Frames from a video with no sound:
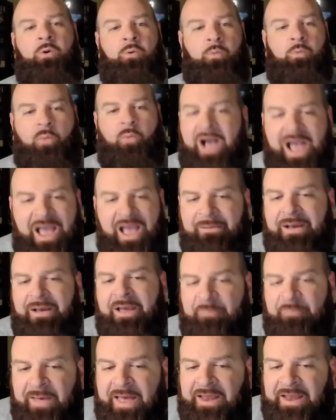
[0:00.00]
Why am
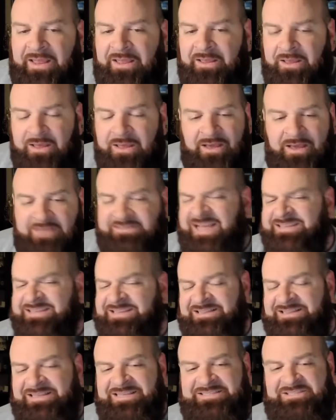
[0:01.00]
I petty? Because I got
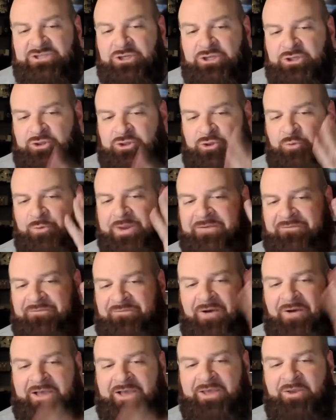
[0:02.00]
to listen to 3
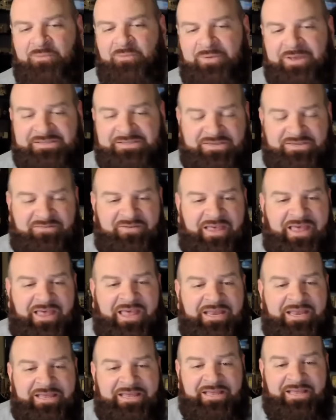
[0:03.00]
fucking weeks of
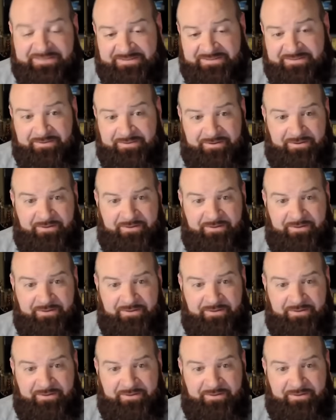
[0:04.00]
idiots